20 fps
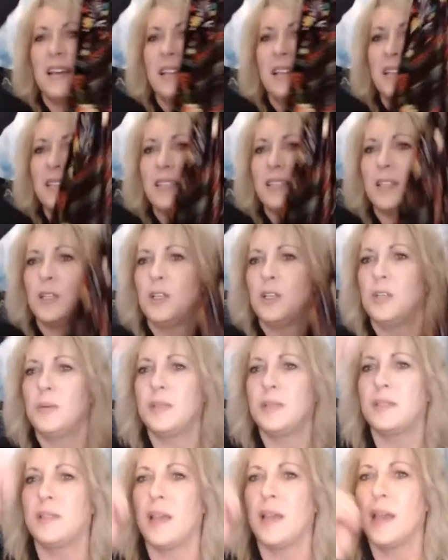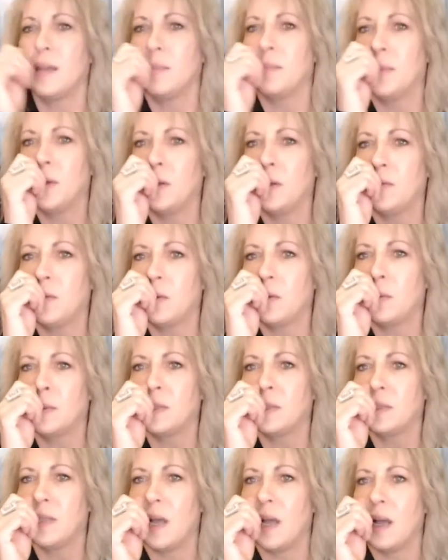Let's see who was saying beautiful
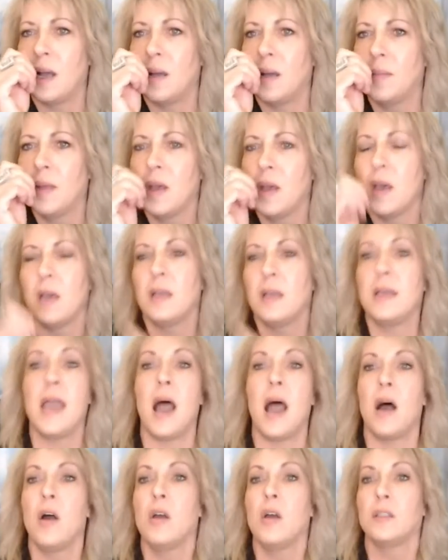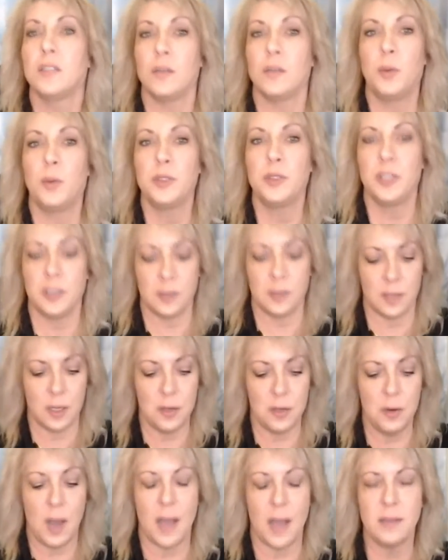was um yeah. So well just so
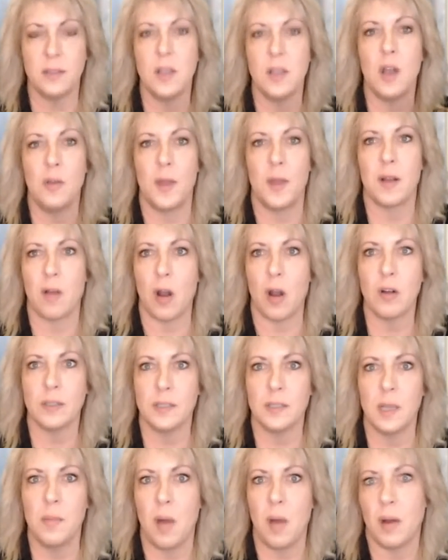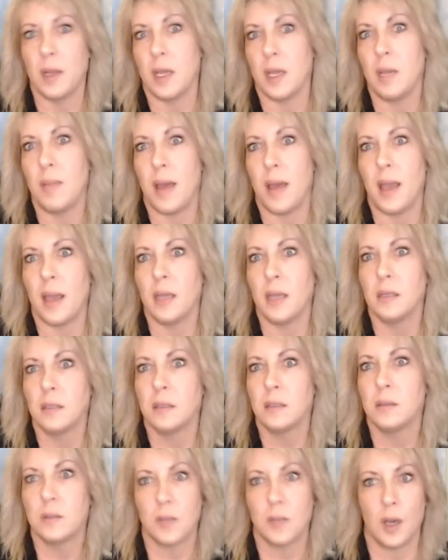you guys know, there are some on eBay.
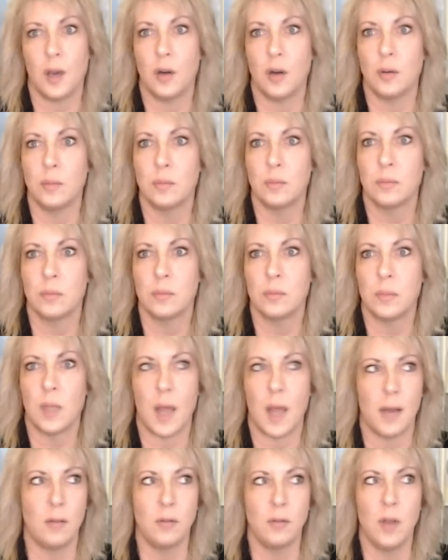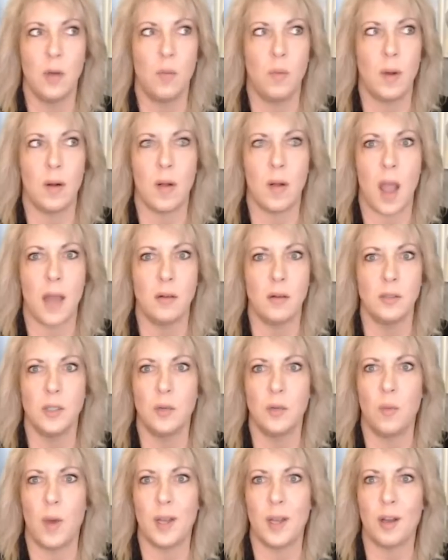So I don't know where I don't
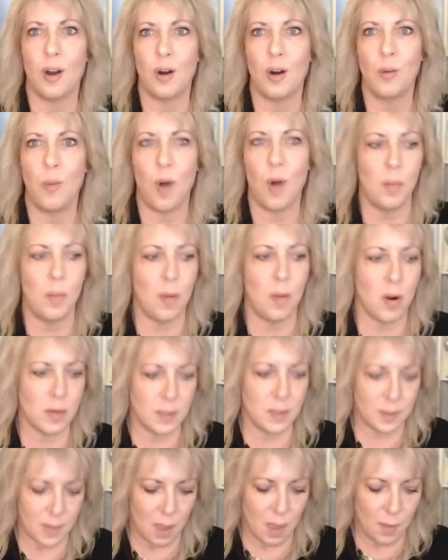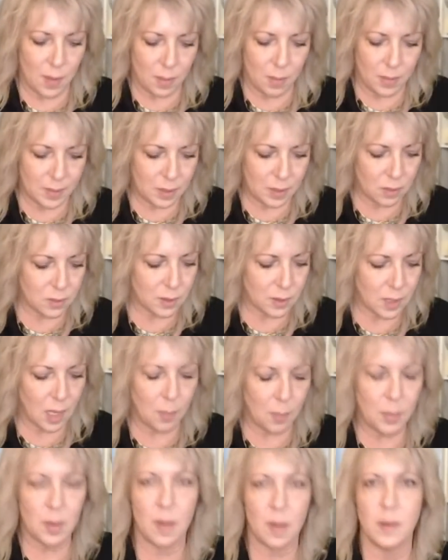know what all Walmart sell them, but there's a
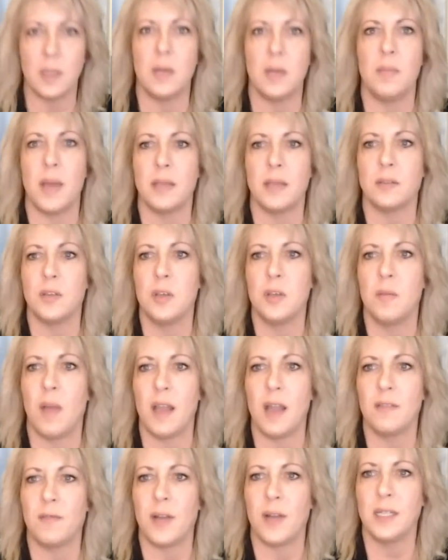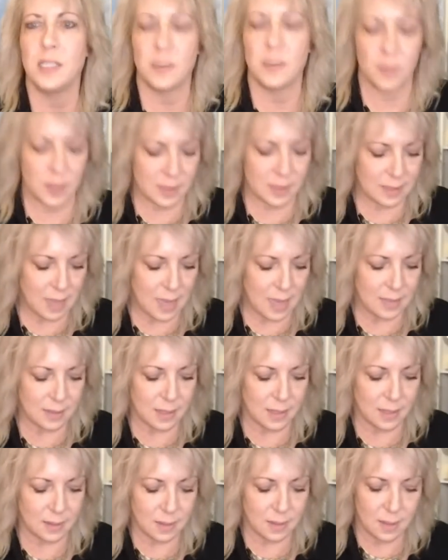couple on eBay, so you might find different
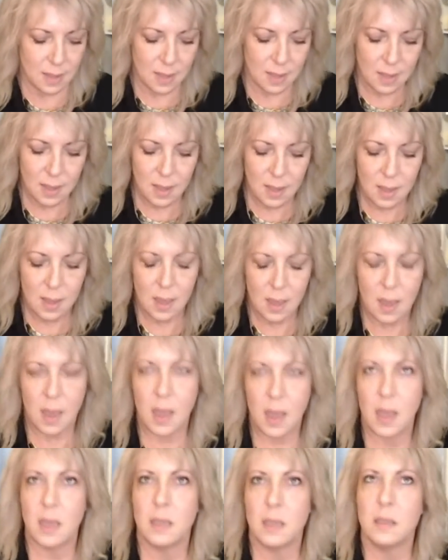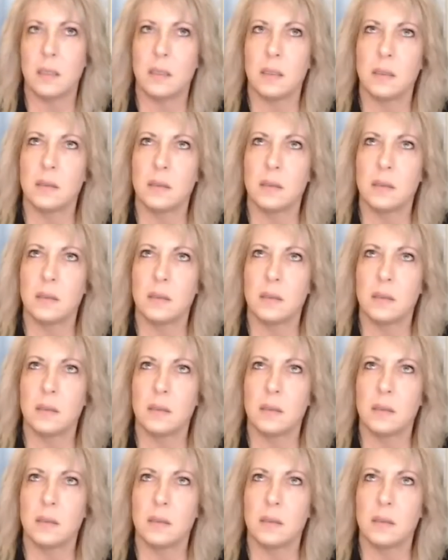sizings. And